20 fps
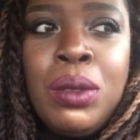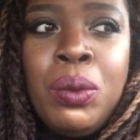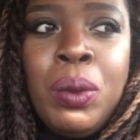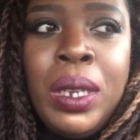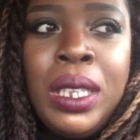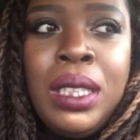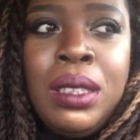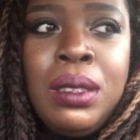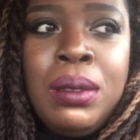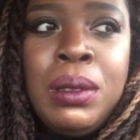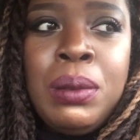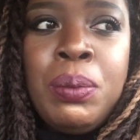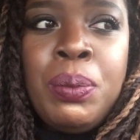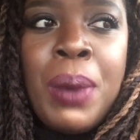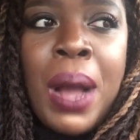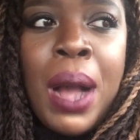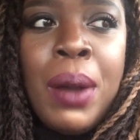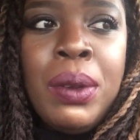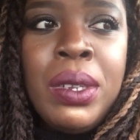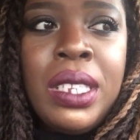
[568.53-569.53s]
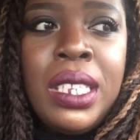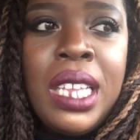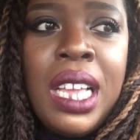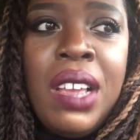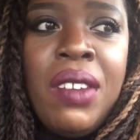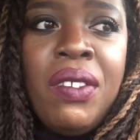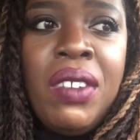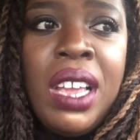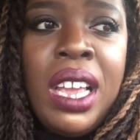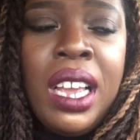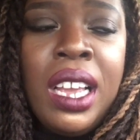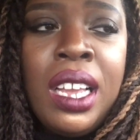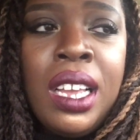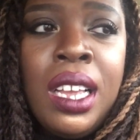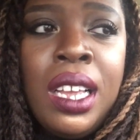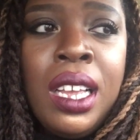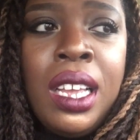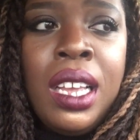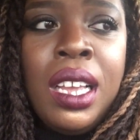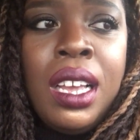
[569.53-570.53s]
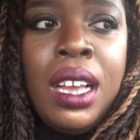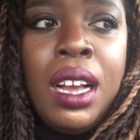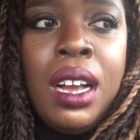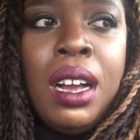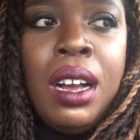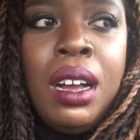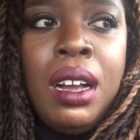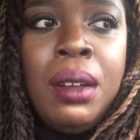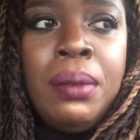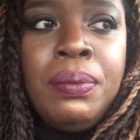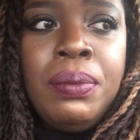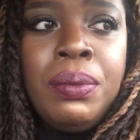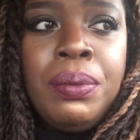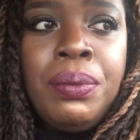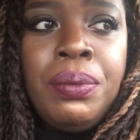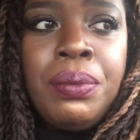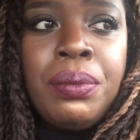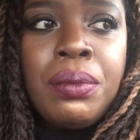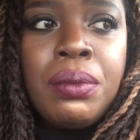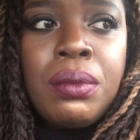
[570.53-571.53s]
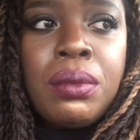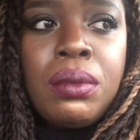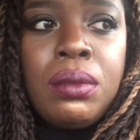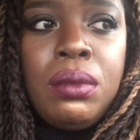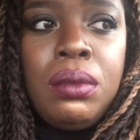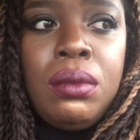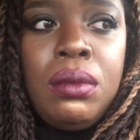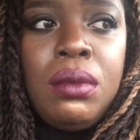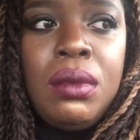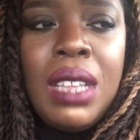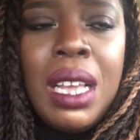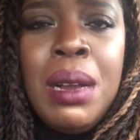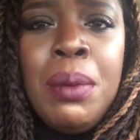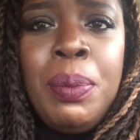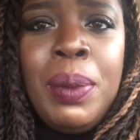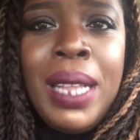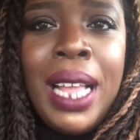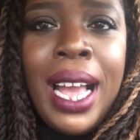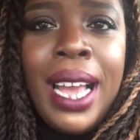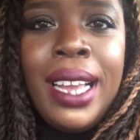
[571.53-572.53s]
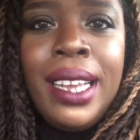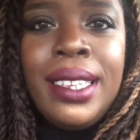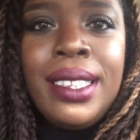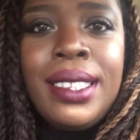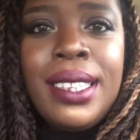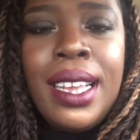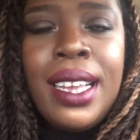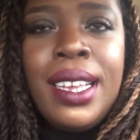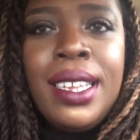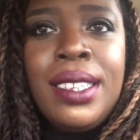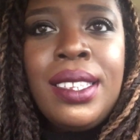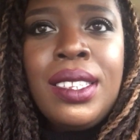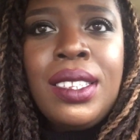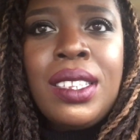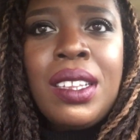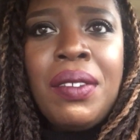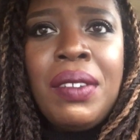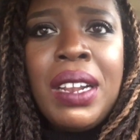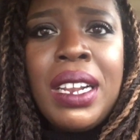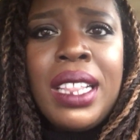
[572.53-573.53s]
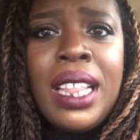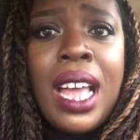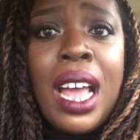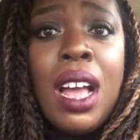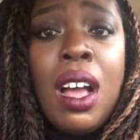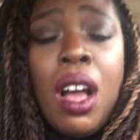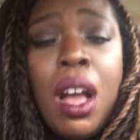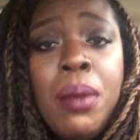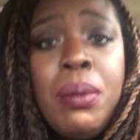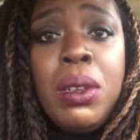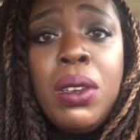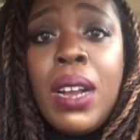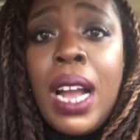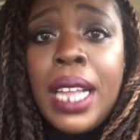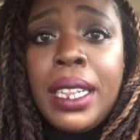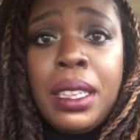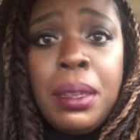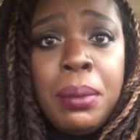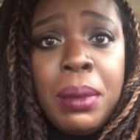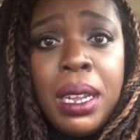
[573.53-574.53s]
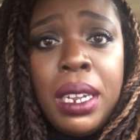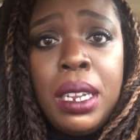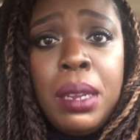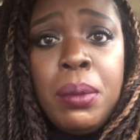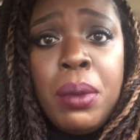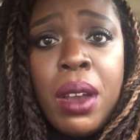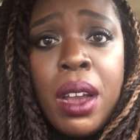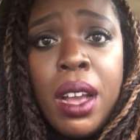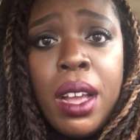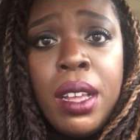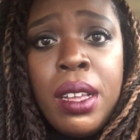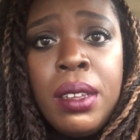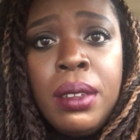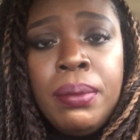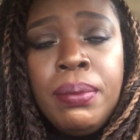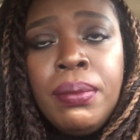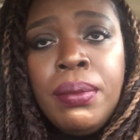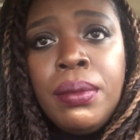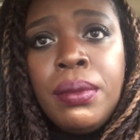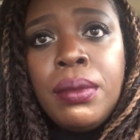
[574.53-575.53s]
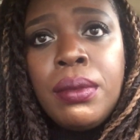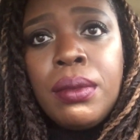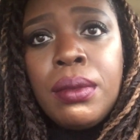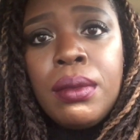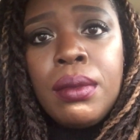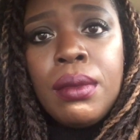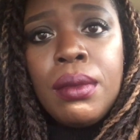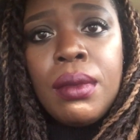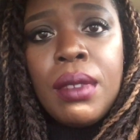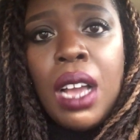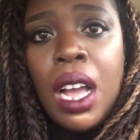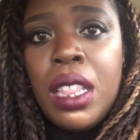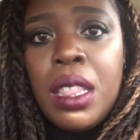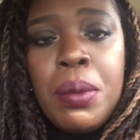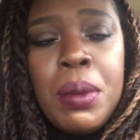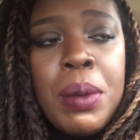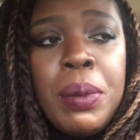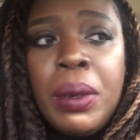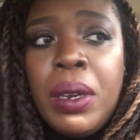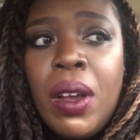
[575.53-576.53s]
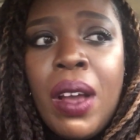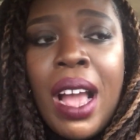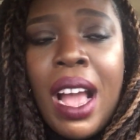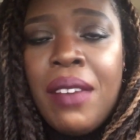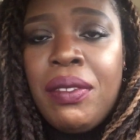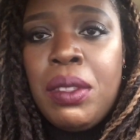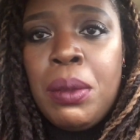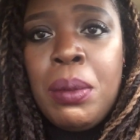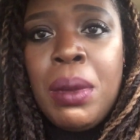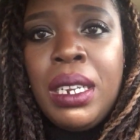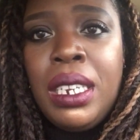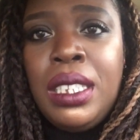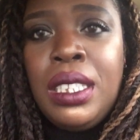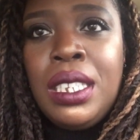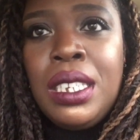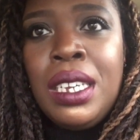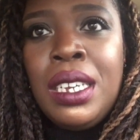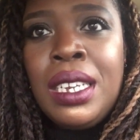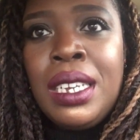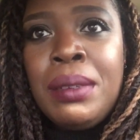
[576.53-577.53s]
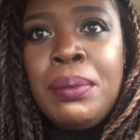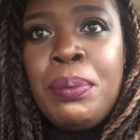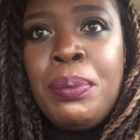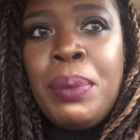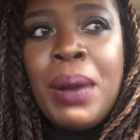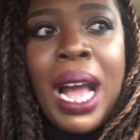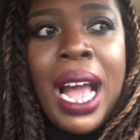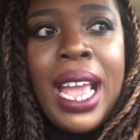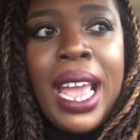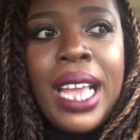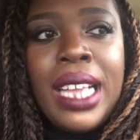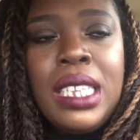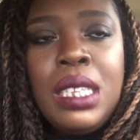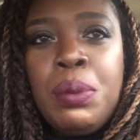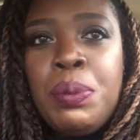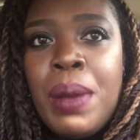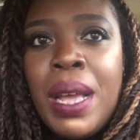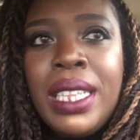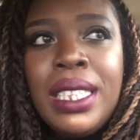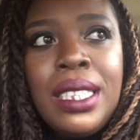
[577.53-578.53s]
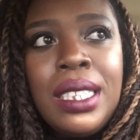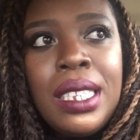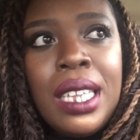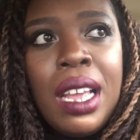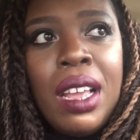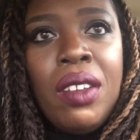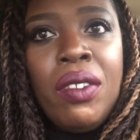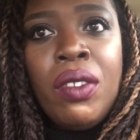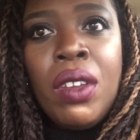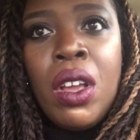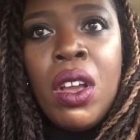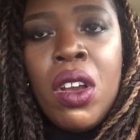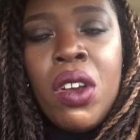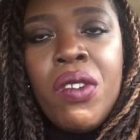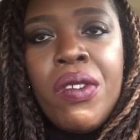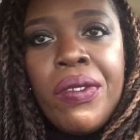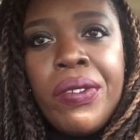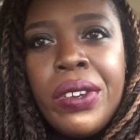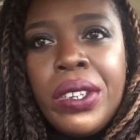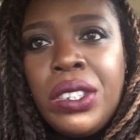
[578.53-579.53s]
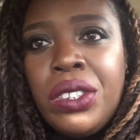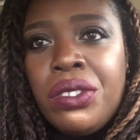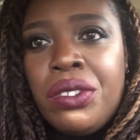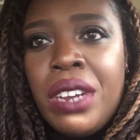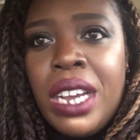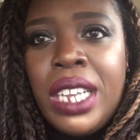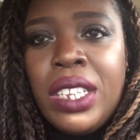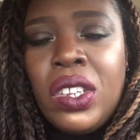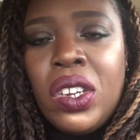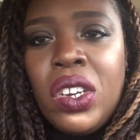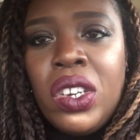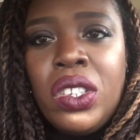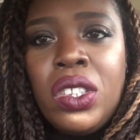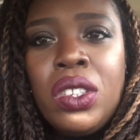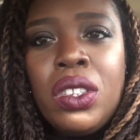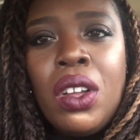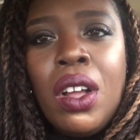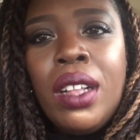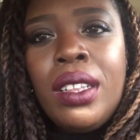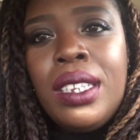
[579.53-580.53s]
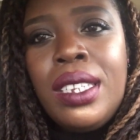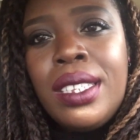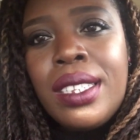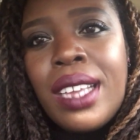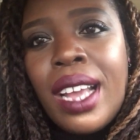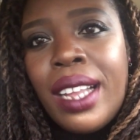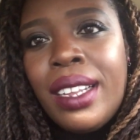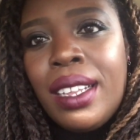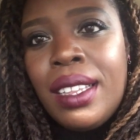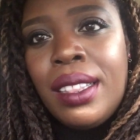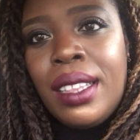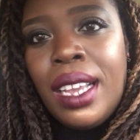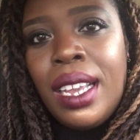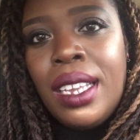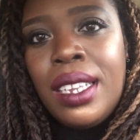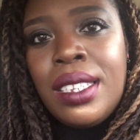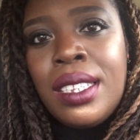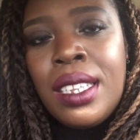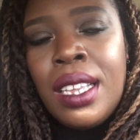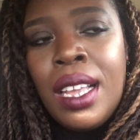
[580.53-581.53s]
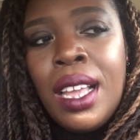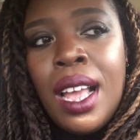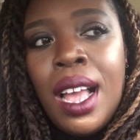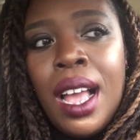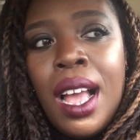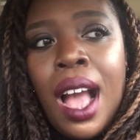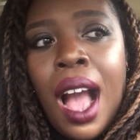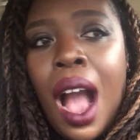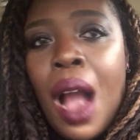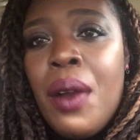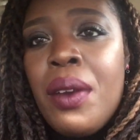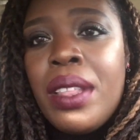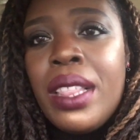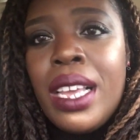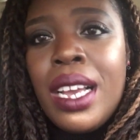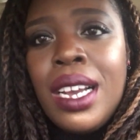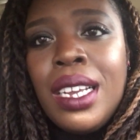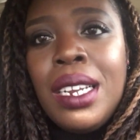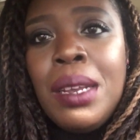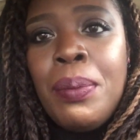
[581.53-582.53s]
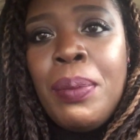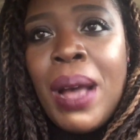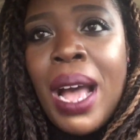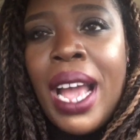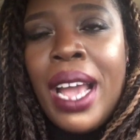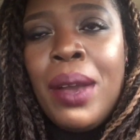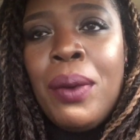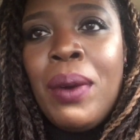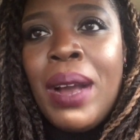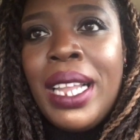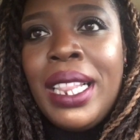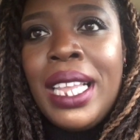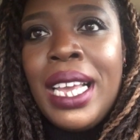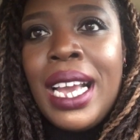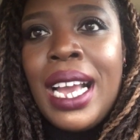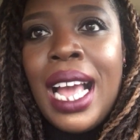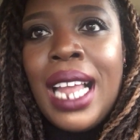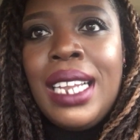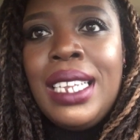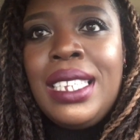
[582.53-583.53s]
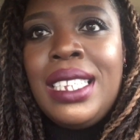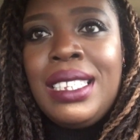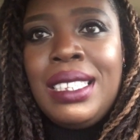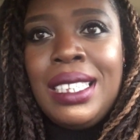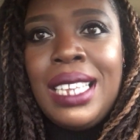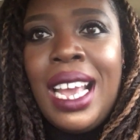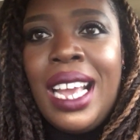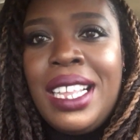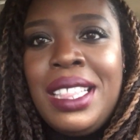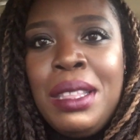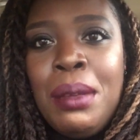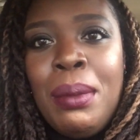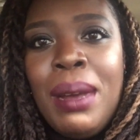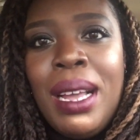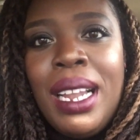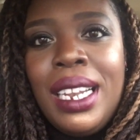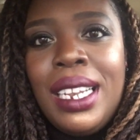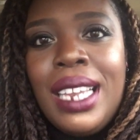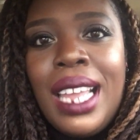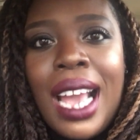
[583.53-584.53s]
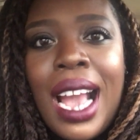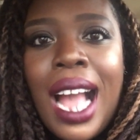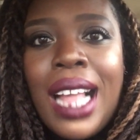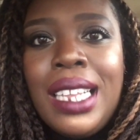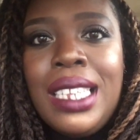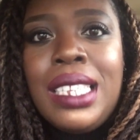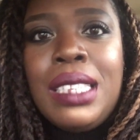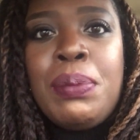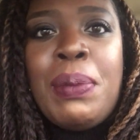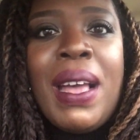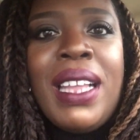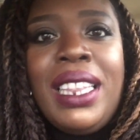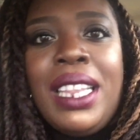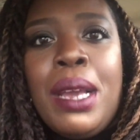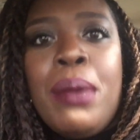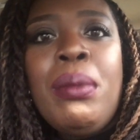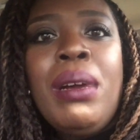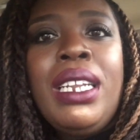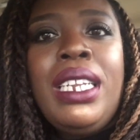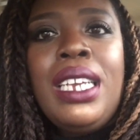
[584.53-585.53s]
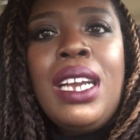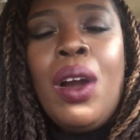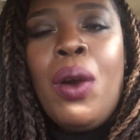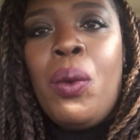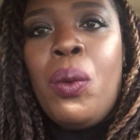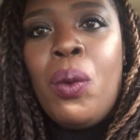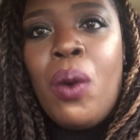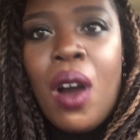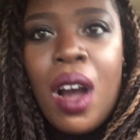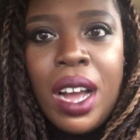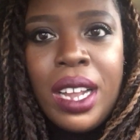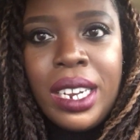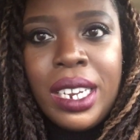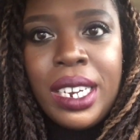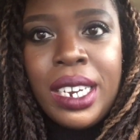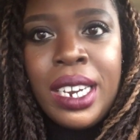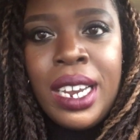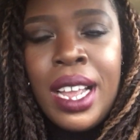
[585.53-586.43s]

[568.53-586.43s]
They're so disconnected with reality right now. They're so far removed from reality. They're not the ones who's struggling. The finance minister sat with Gordon Mosley and talked about, he replaced all of his appliances and with power saving